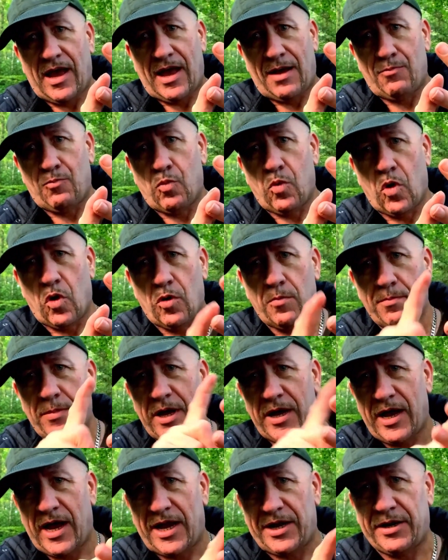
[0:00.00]
I'm warm
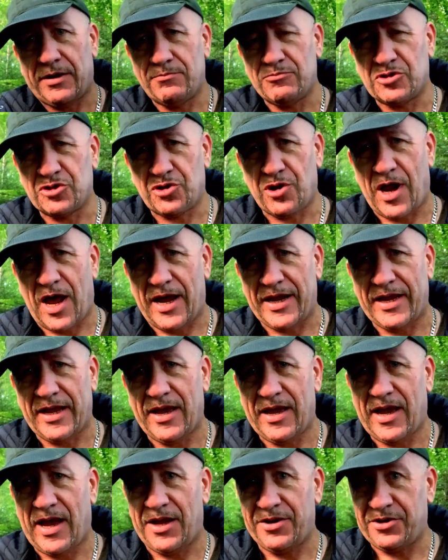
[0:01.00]
and I'm dry.
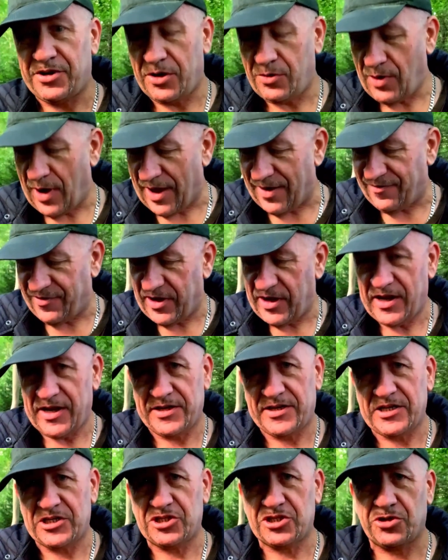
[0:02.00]
I do have
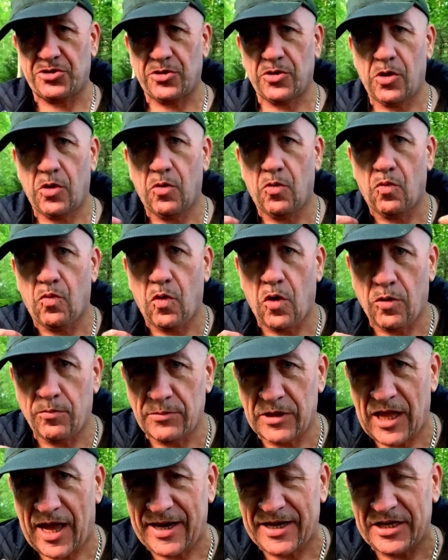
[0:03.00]
additional
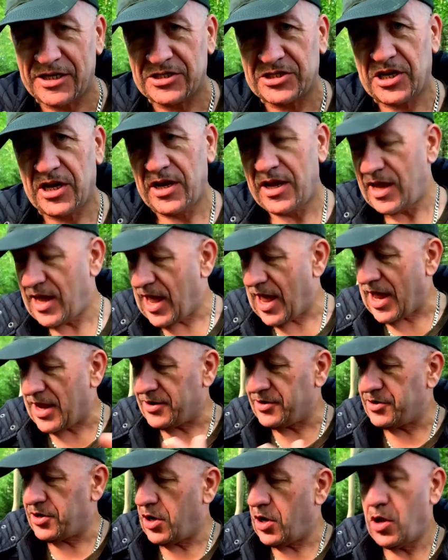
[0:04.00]
warm layers
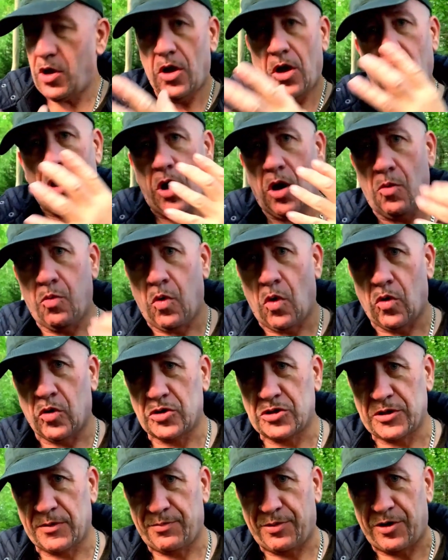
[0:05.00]
and a
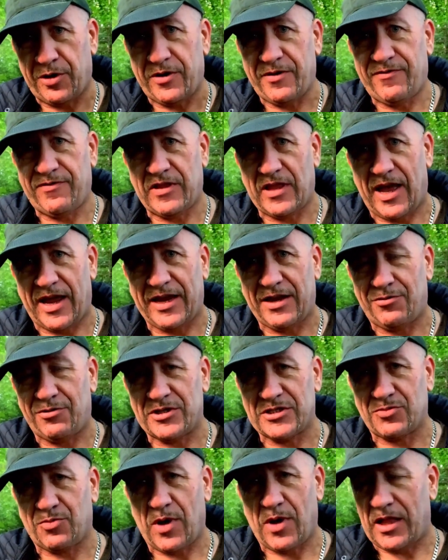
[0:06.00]
waterproof layer
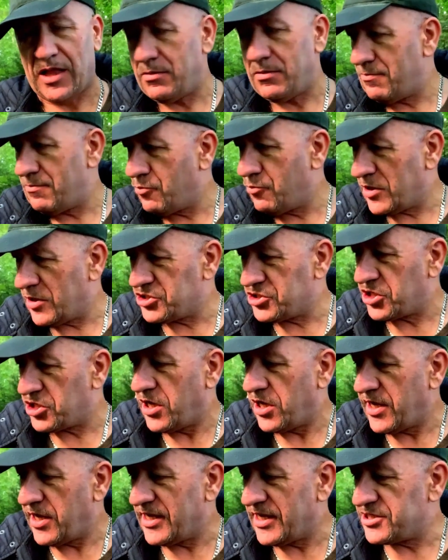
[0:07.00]
as well, which
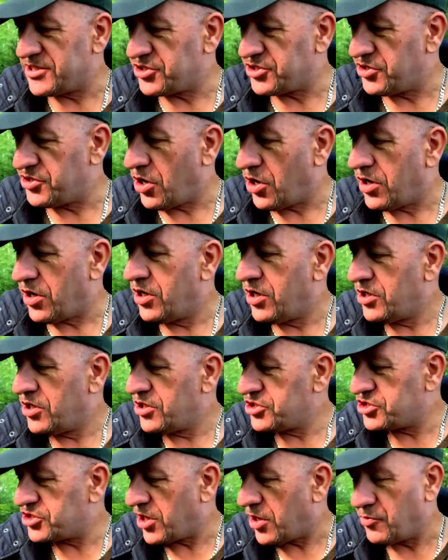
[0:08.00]
is not
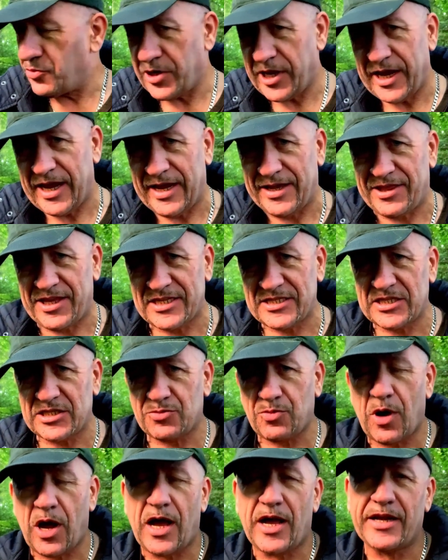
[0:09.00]
shown here. This is
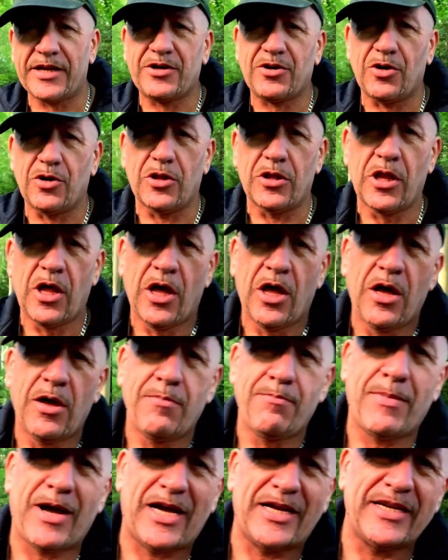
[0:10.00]
what I call
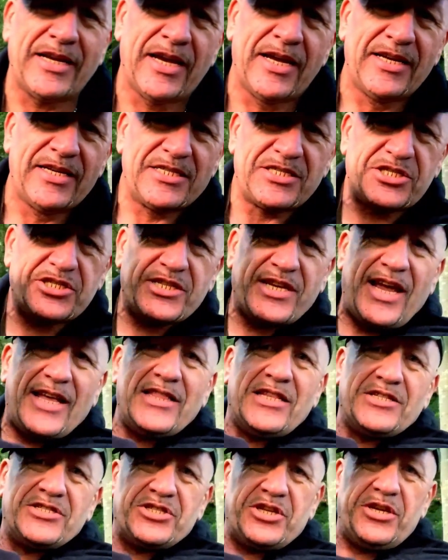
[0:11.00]
my
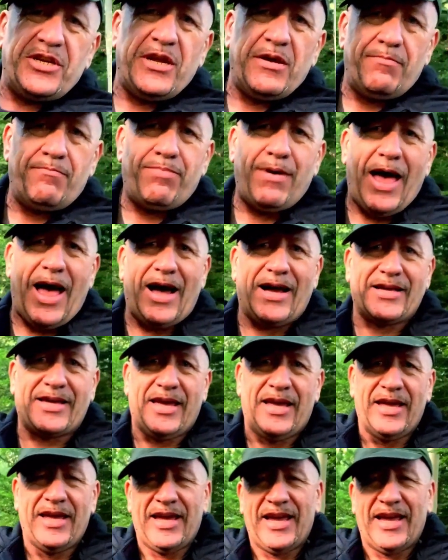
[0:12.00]
skeleton pack.